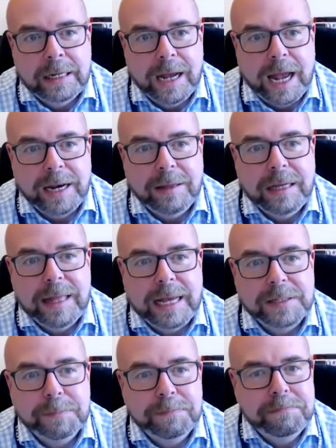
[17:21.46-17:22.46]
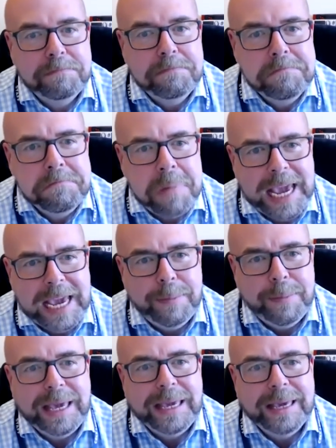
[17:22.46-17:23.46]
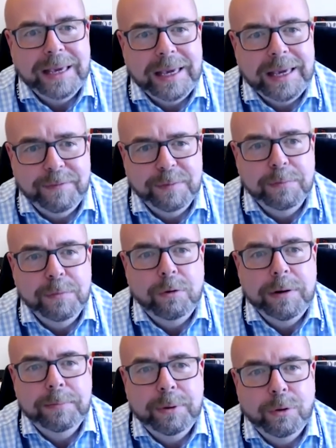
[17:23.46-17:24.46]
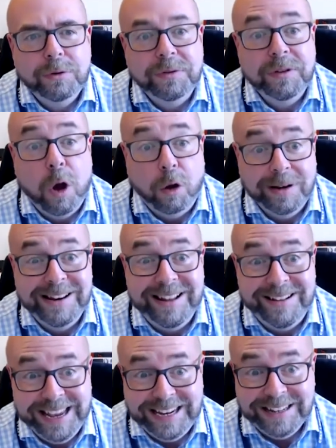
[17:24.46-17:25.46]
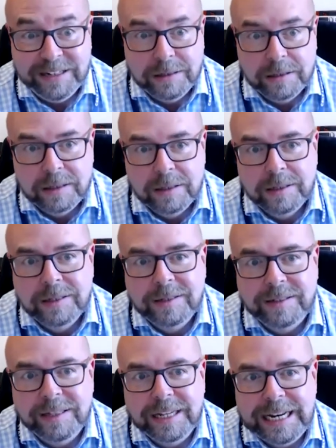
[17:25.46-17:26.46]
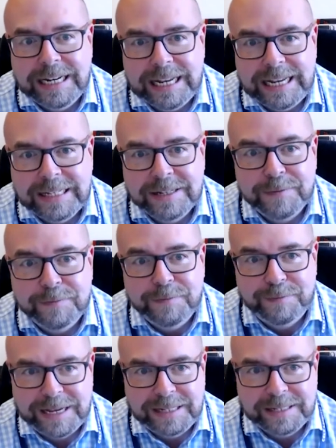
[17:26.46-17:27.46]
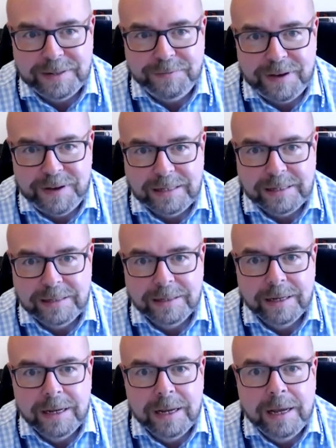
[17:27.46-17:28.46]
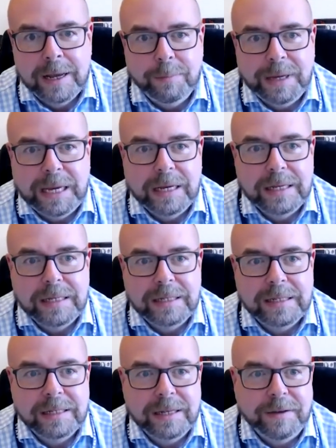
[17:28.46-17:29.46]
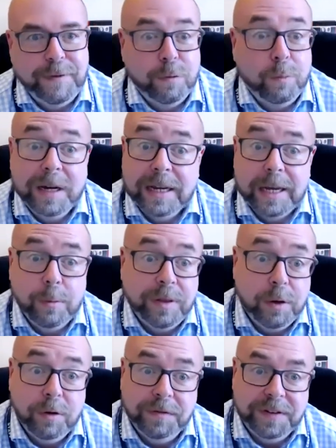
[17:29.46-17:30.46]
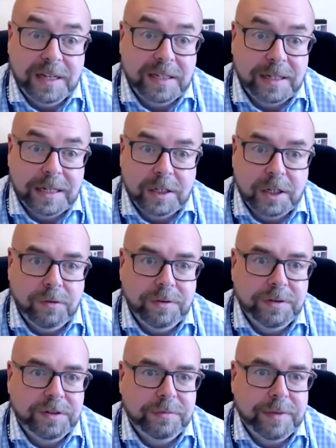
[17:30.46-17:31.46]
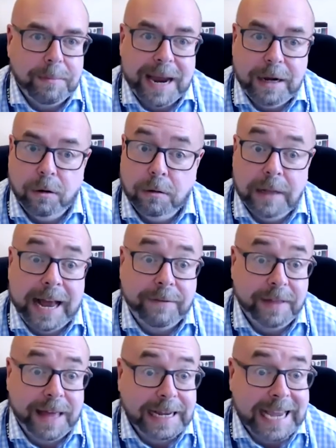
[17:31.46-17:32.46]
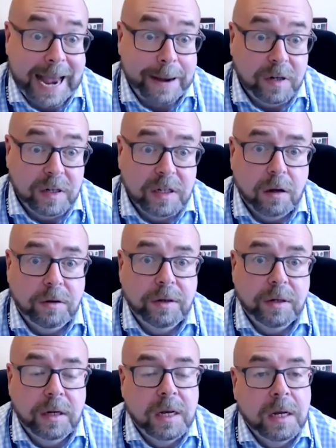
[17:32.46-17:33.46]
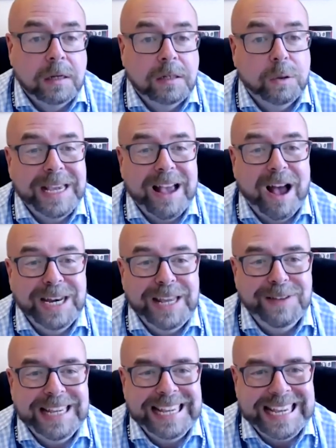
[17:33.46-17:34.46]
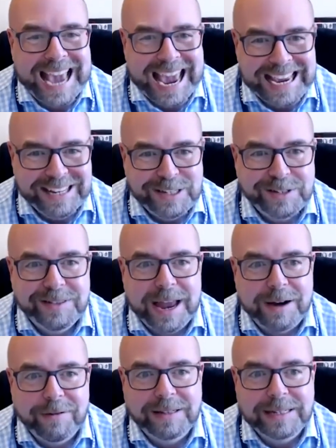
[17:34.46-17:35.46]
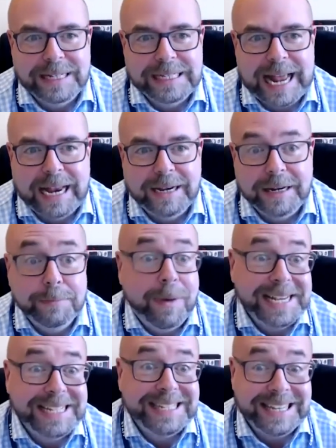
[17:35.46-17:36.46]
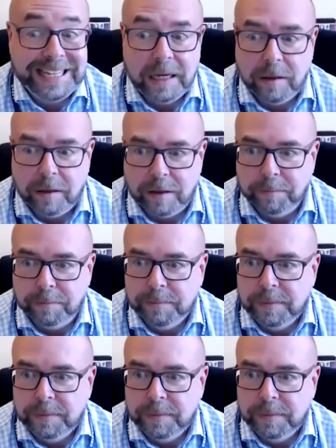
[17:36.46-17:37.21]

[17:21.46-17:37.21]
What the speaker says: And I think that's maybe even more important online than it is face-to-face. Because if you're working with university students, they may not all have their cameras on, so we can't even gauge their understanding by seeing them.